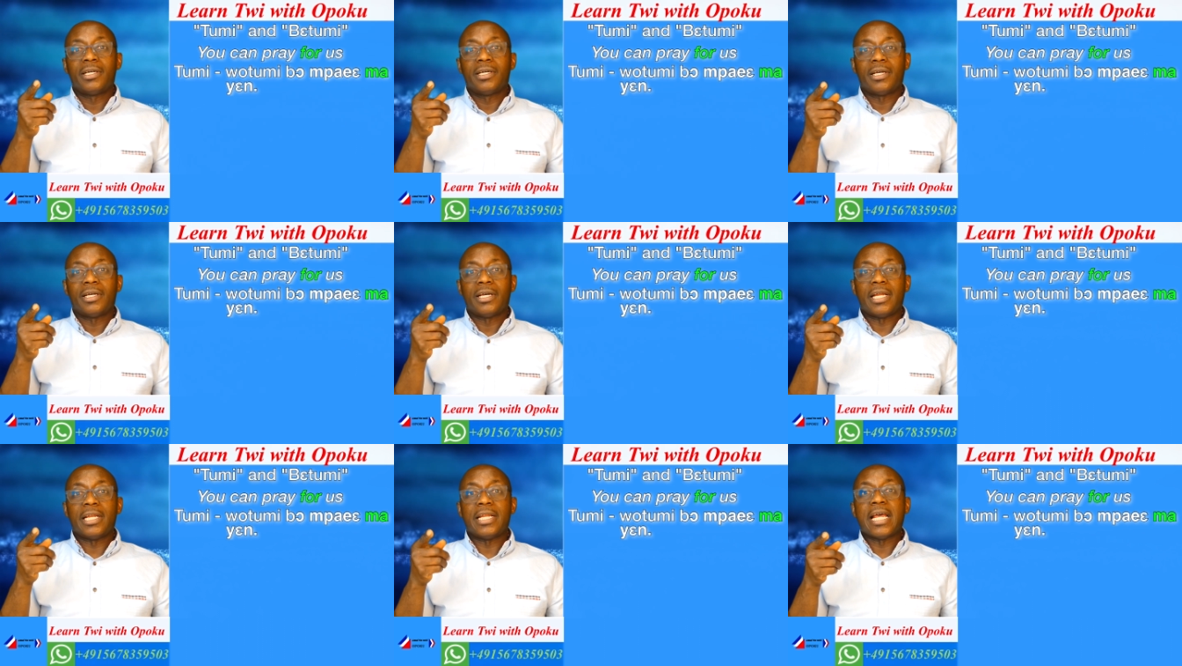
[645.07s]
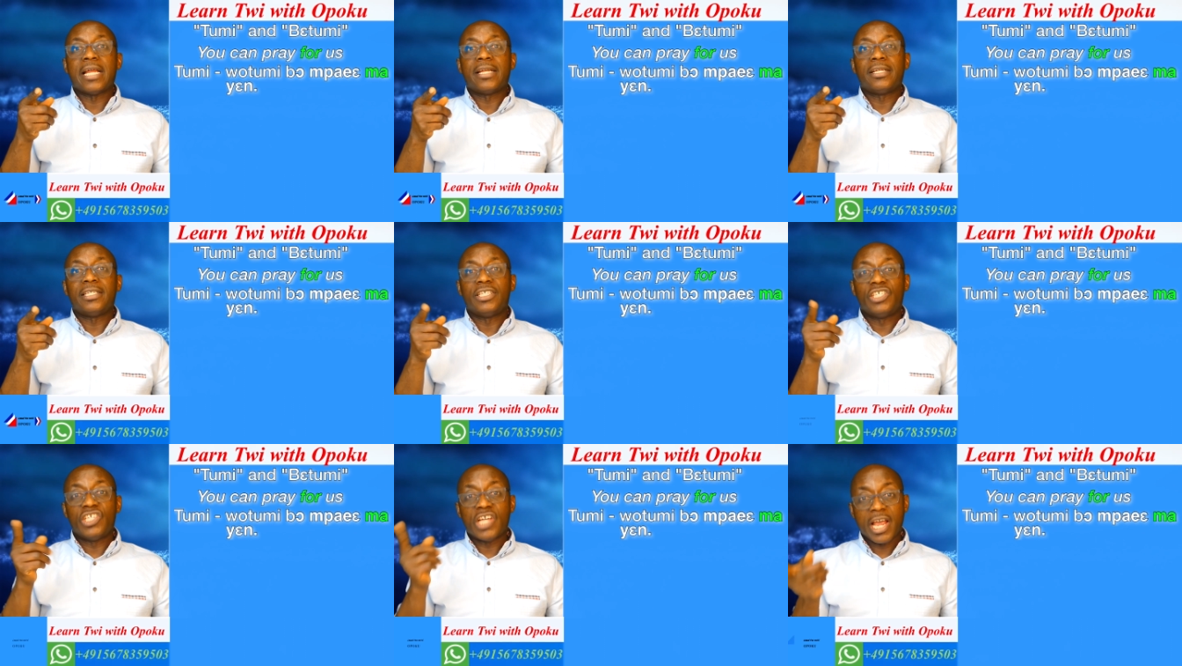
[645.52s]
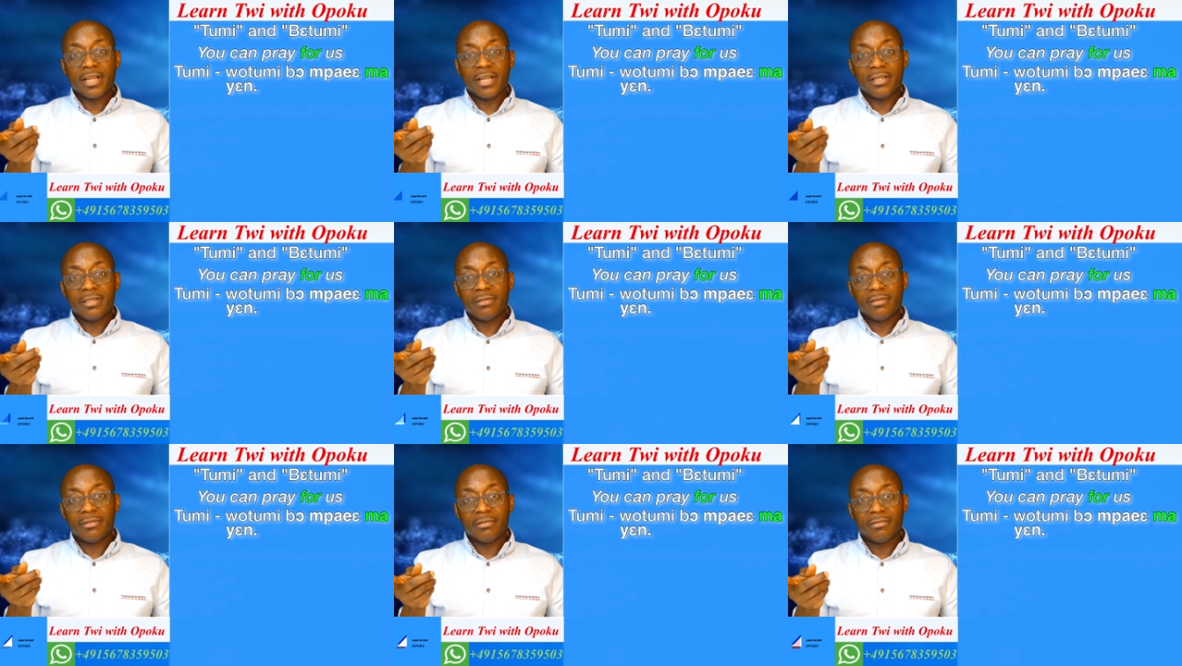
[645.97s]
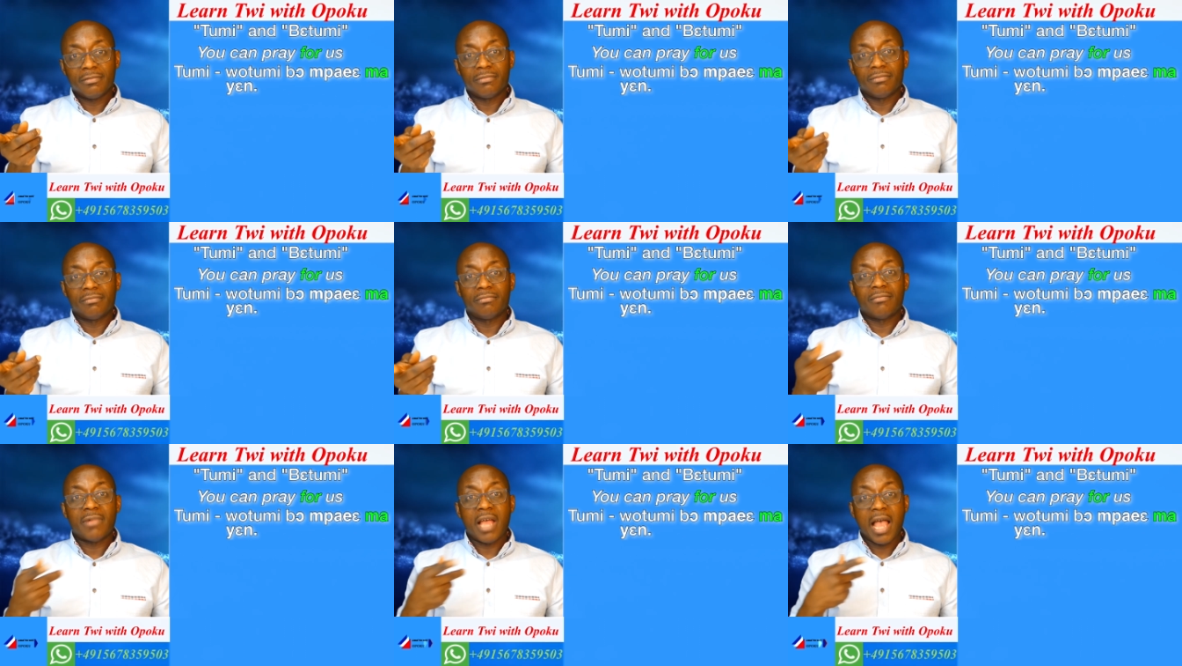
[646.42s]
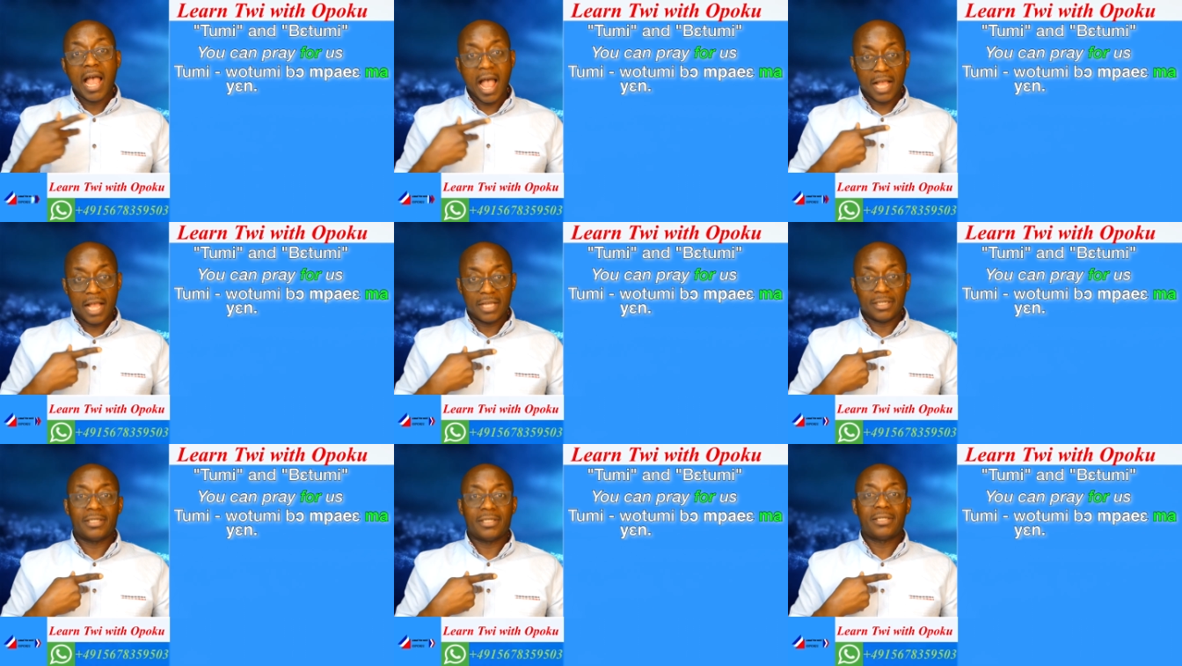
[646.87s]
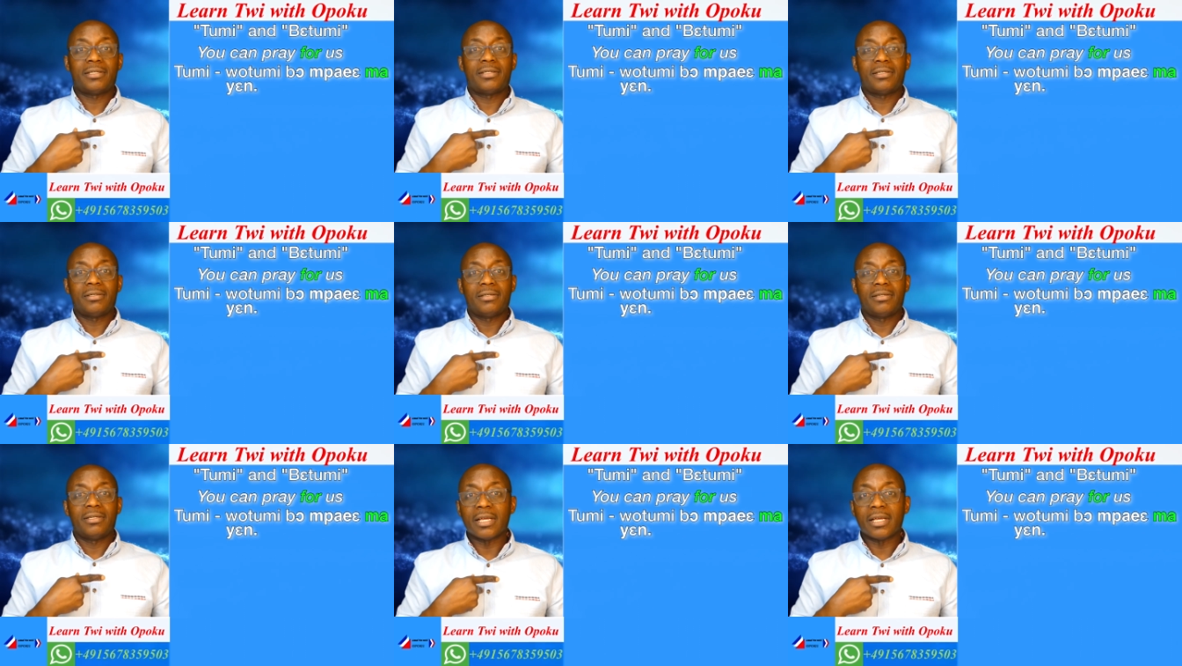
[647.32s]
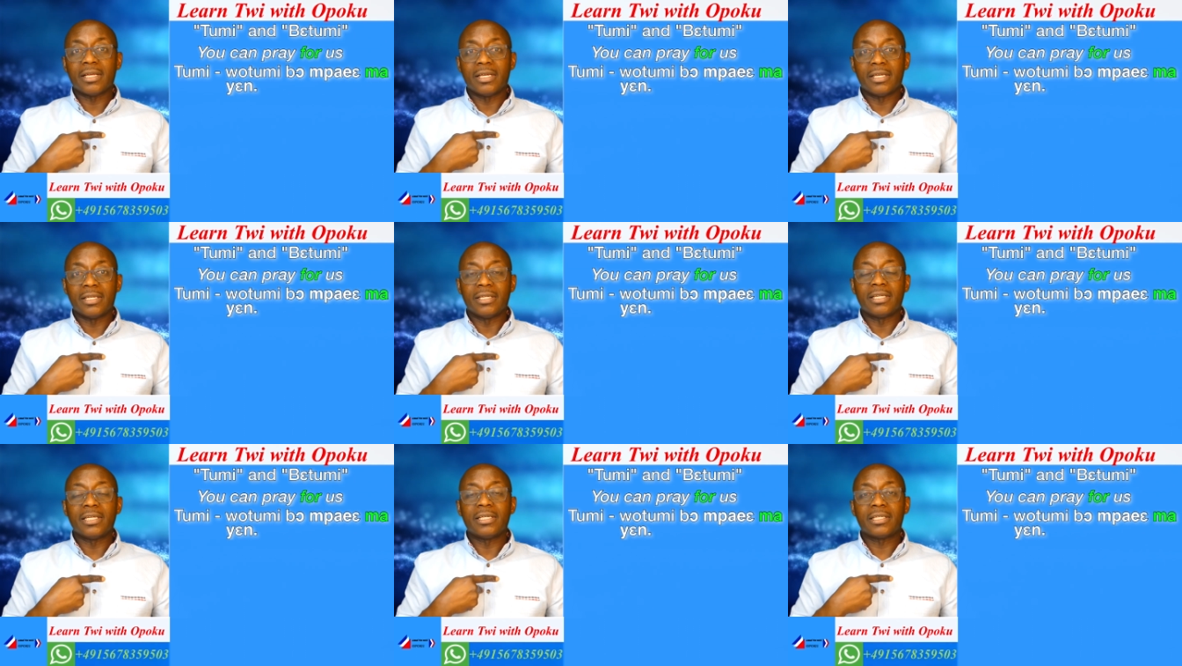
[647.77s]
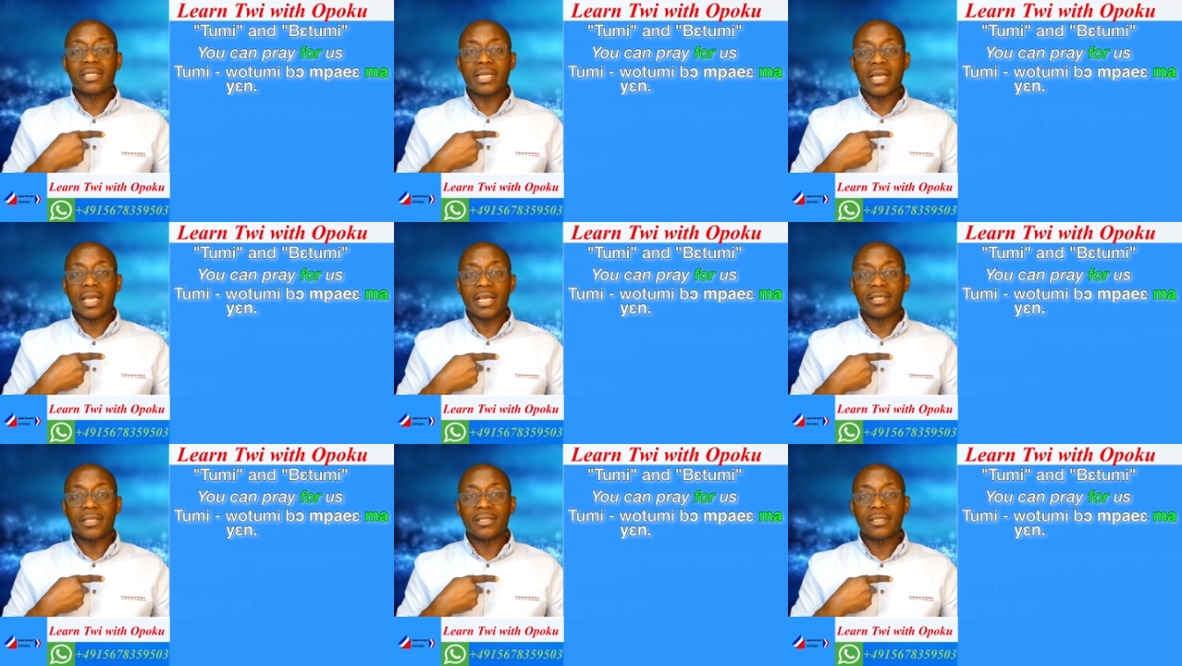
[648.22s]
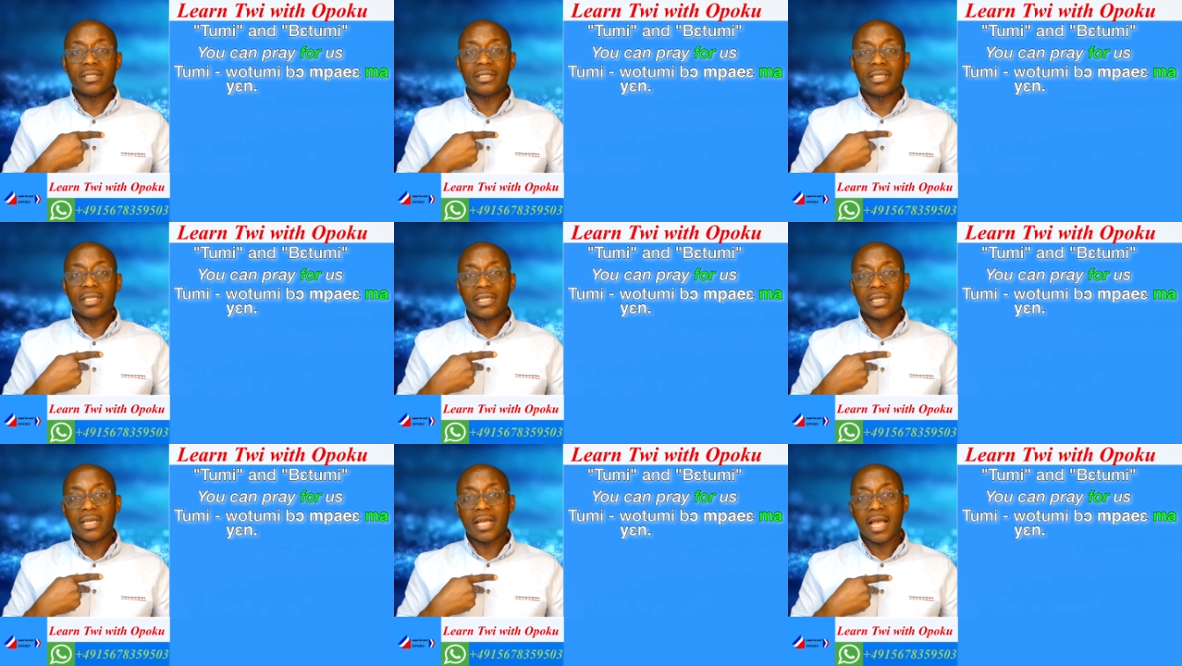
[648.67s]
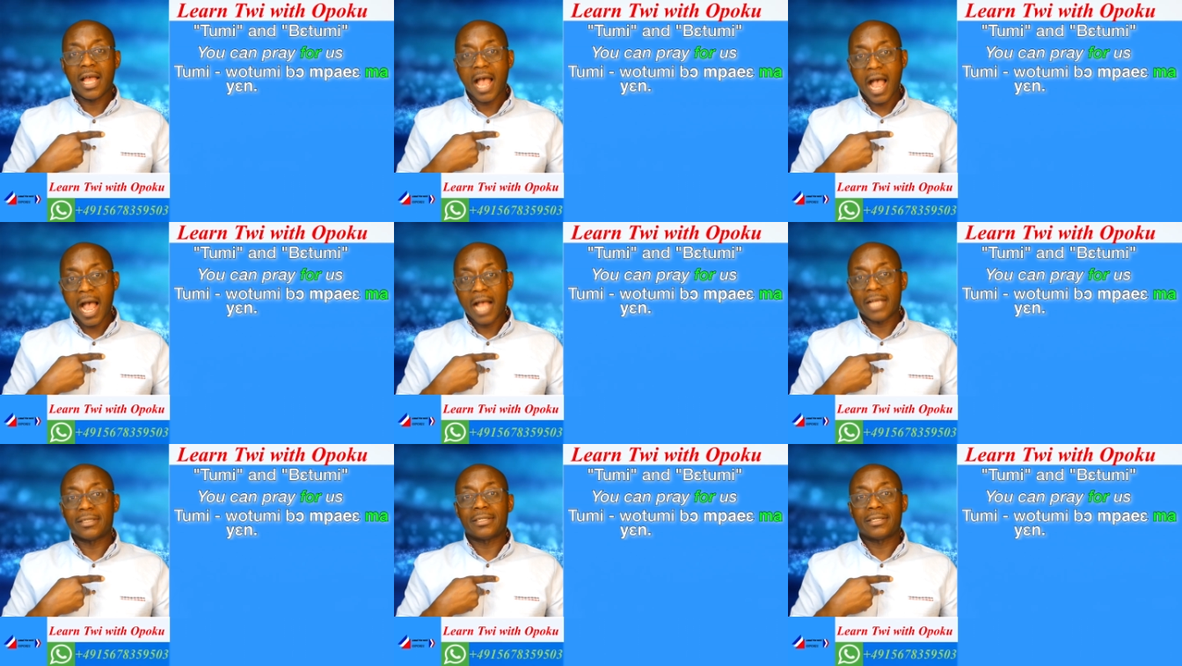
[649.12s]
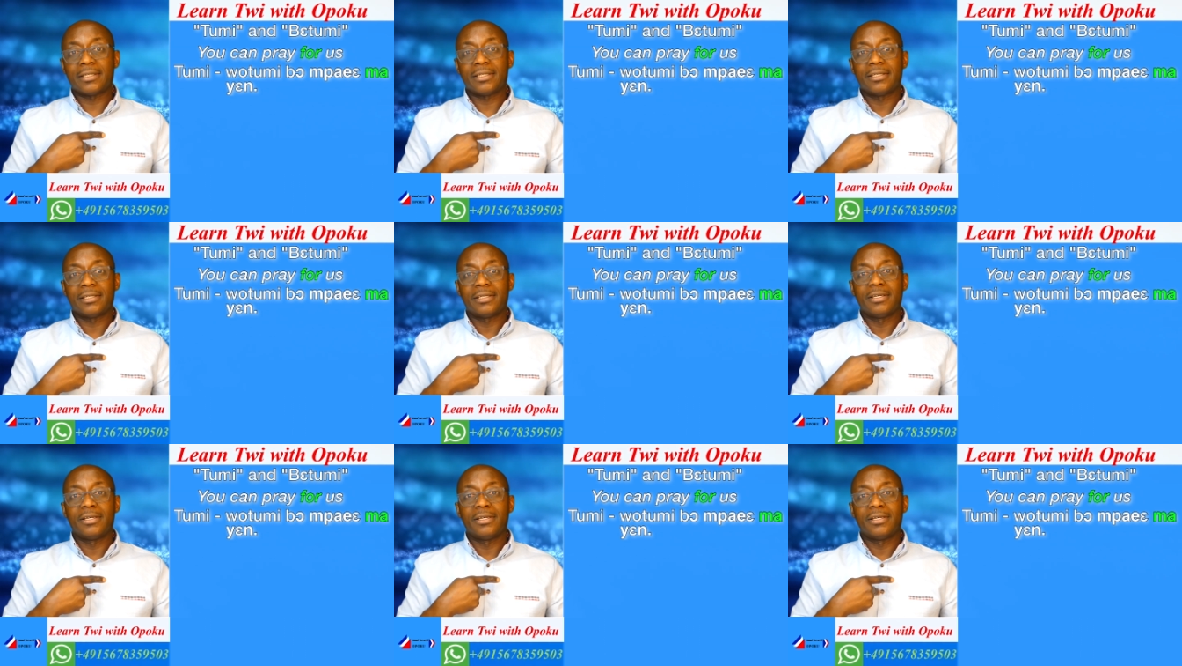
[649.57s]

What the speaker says: And then yen, us. In this case, us.